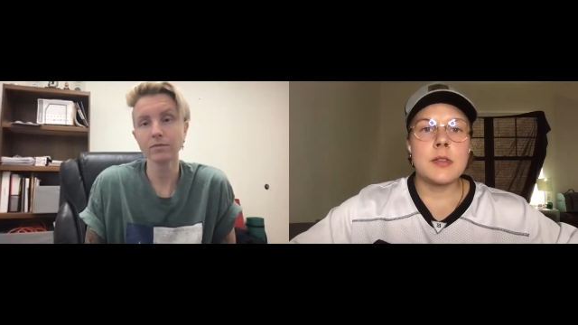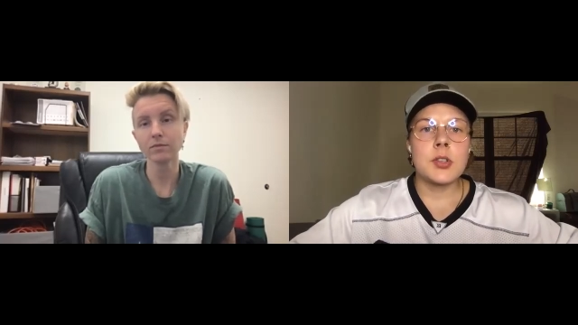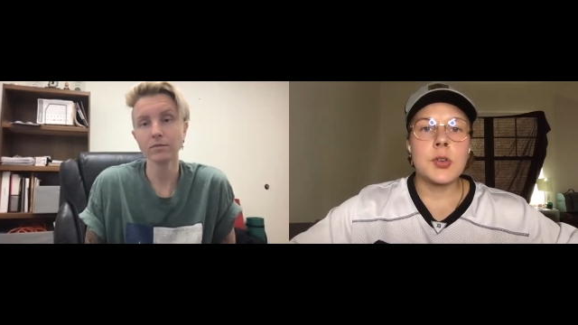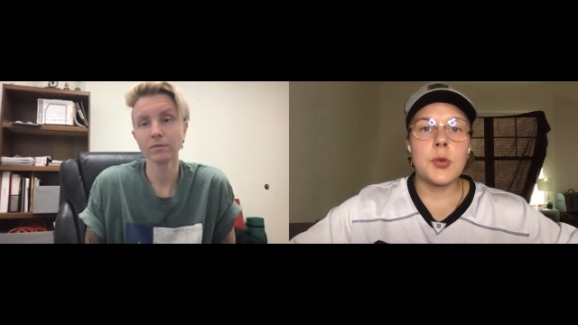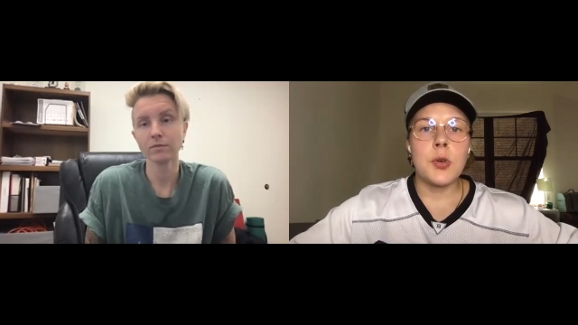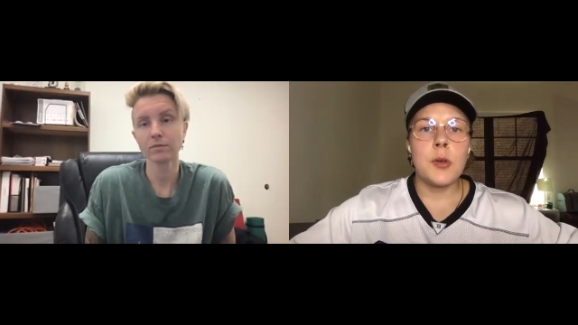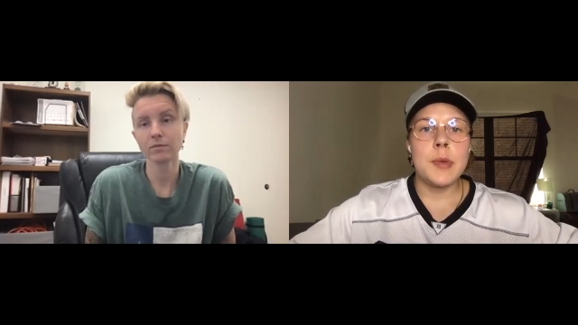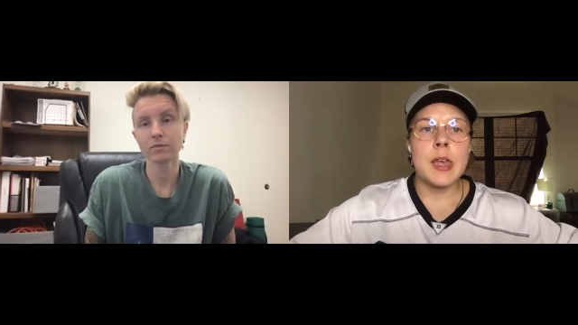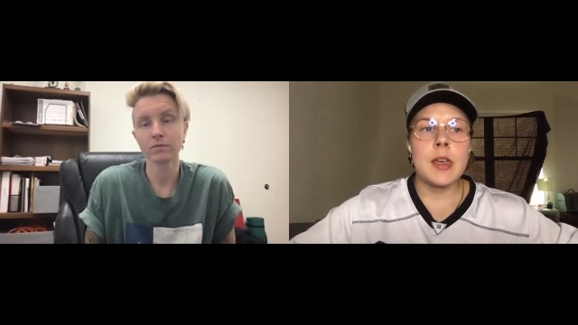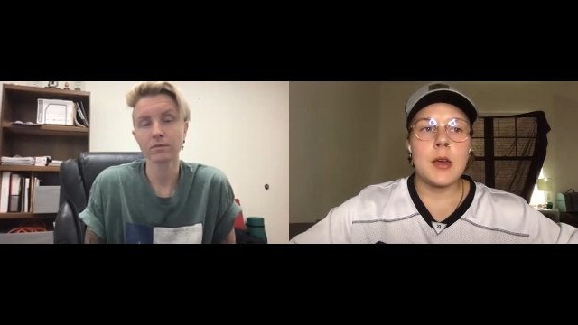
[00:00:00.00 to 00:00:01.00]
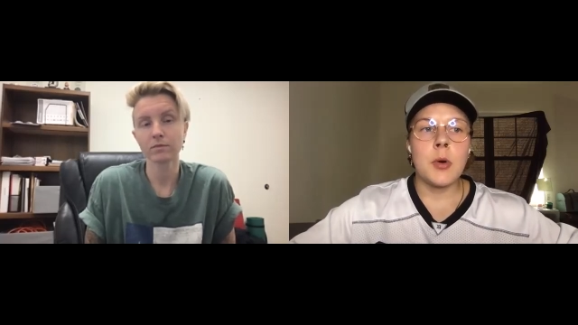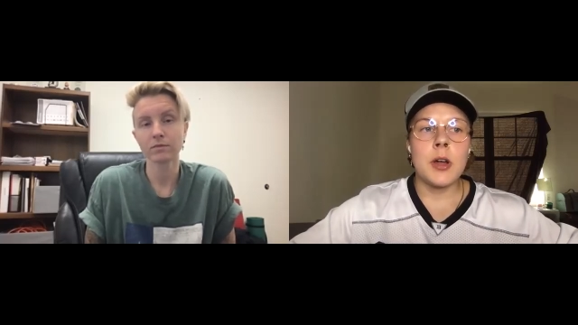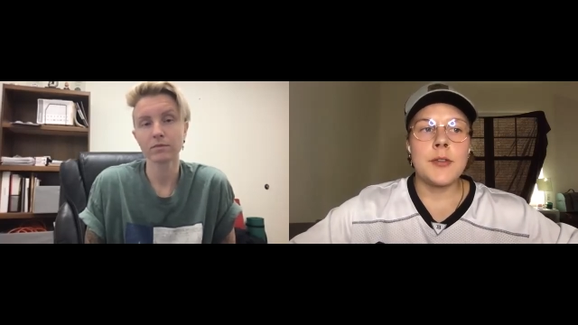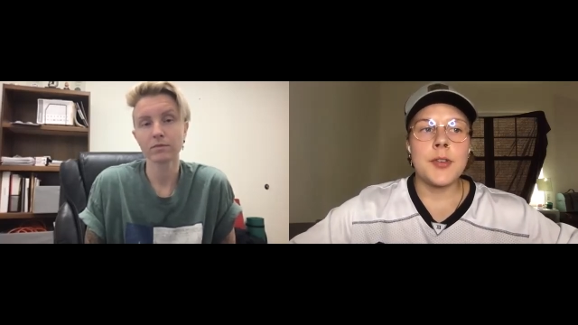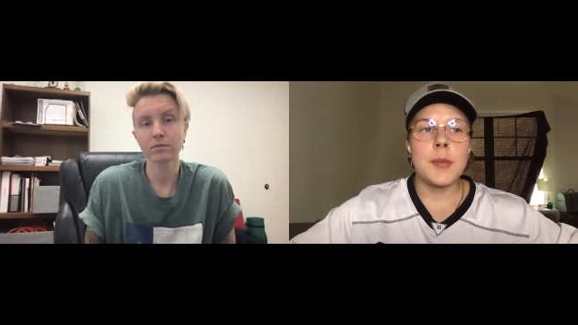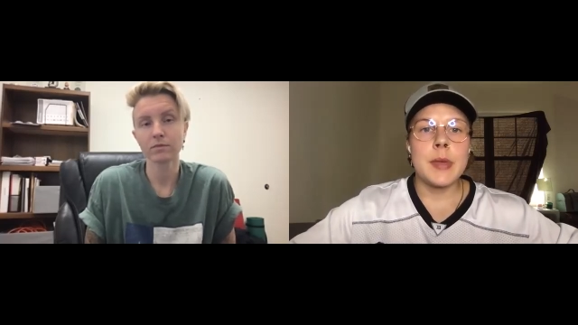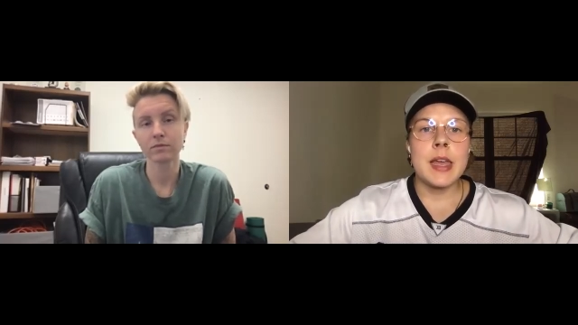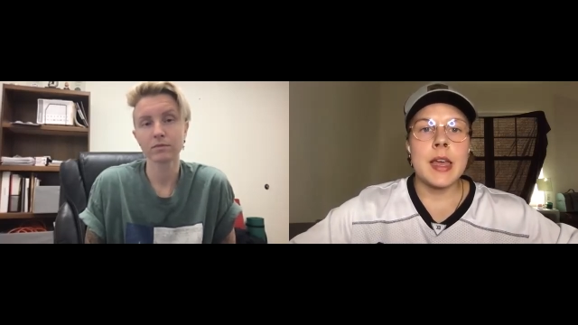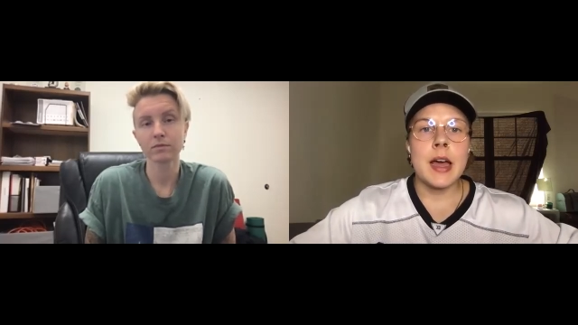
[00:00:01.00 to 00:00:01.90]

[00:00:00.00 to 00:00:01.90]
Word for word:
Speaker 1: school being one for me.